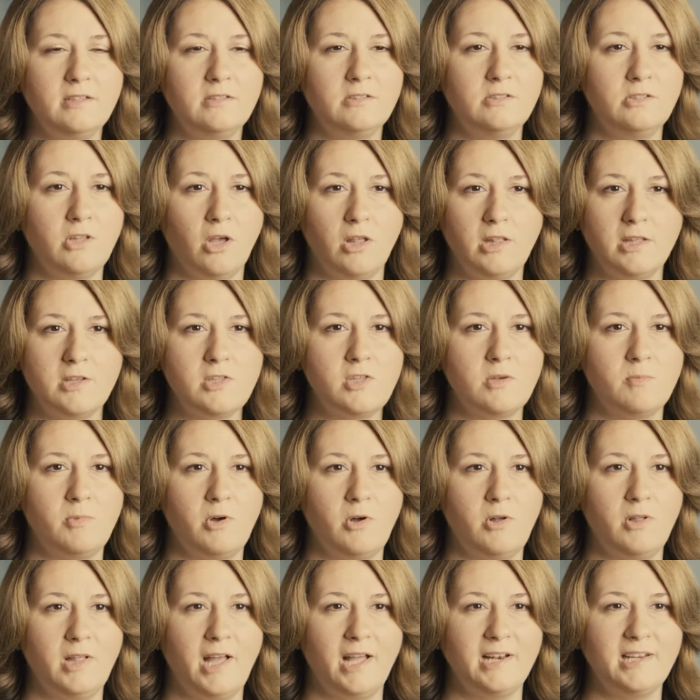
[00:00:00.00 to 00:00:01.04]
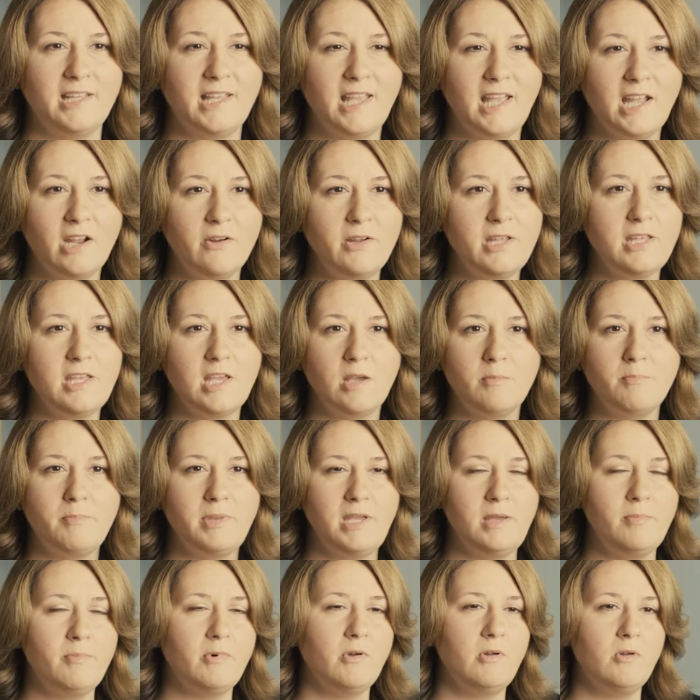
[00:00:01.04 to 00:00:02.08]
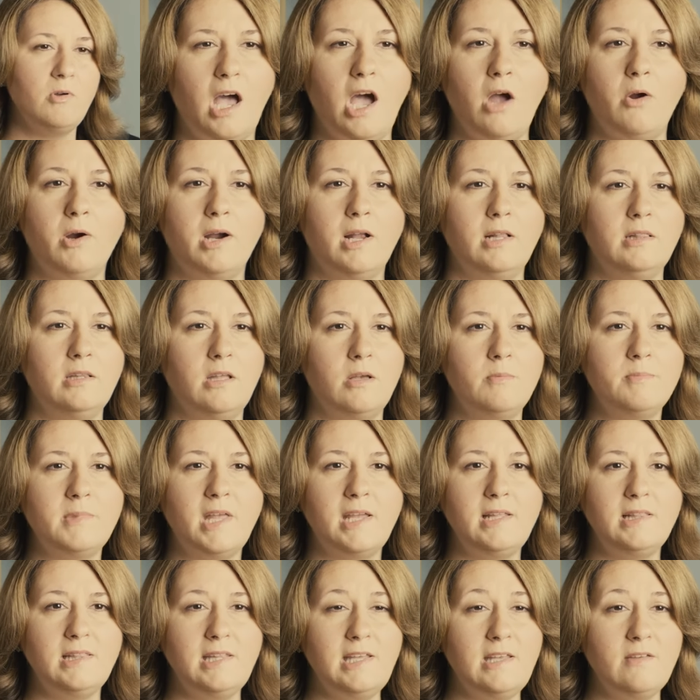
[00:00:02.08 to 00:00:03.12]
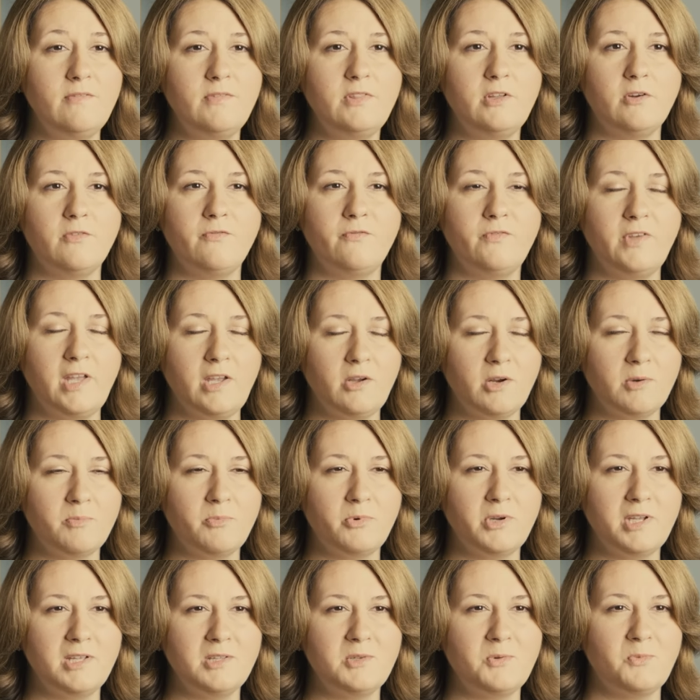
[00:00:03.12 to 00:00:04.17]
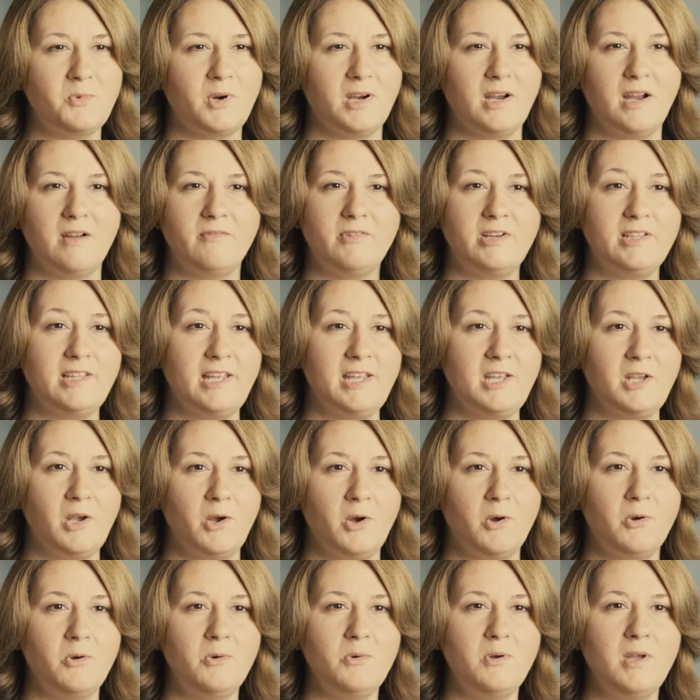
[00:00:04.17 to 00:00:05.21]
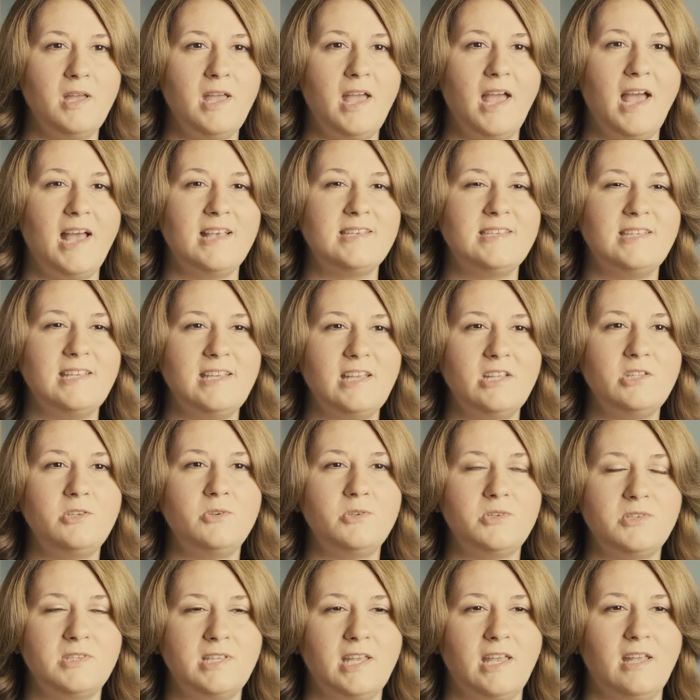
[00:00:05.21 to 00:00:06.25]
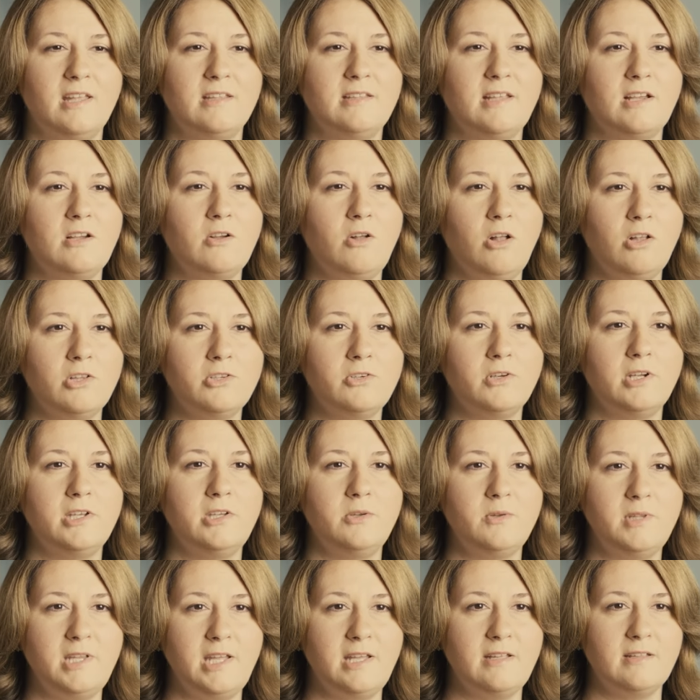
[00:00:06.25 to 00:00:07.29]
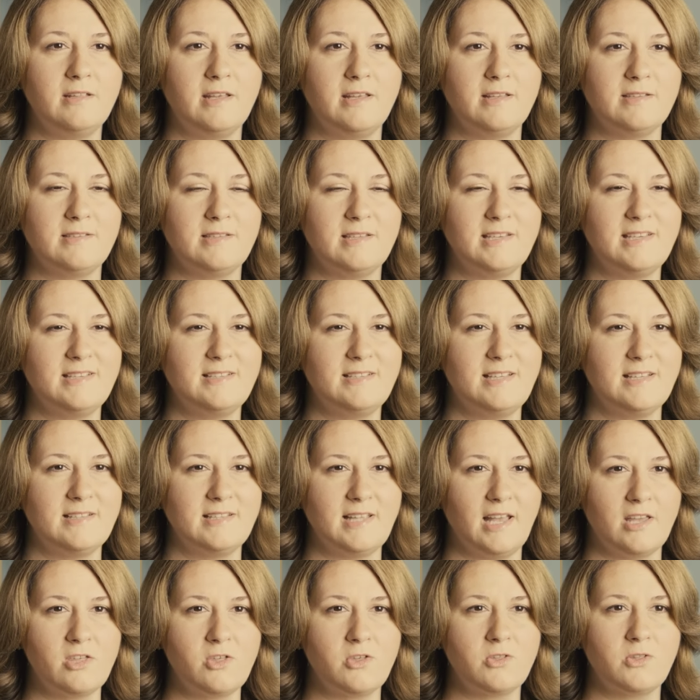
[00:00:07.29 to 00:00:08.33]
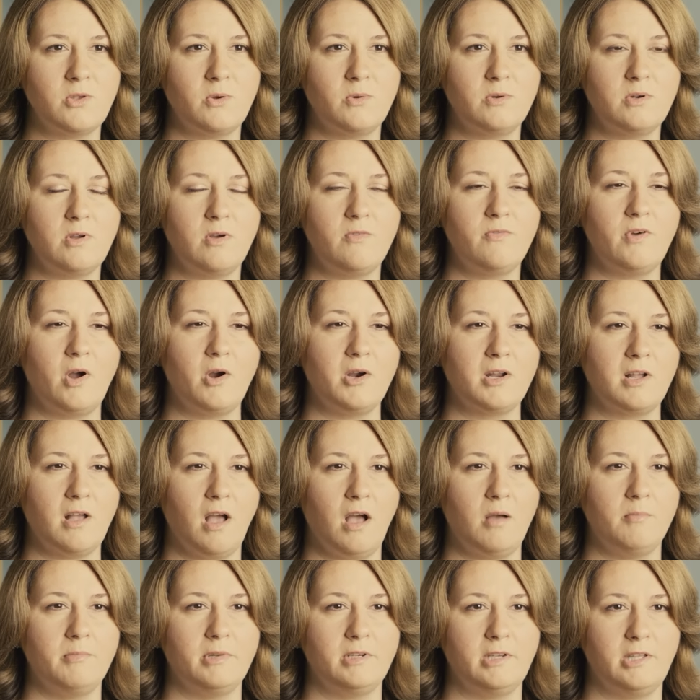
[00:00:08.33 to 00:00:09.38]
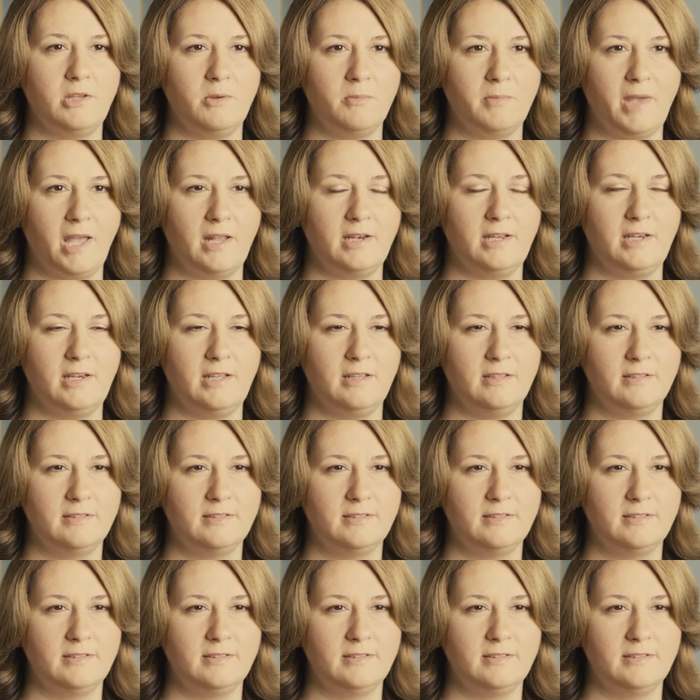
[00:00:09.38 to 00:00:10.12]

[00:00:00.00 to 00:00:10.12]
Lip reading: knowledgeable, and caring young people. Our alumni leave their fingerprint wherever they go, as they understand the cultural uniqueness is the touchstone of our common humanity.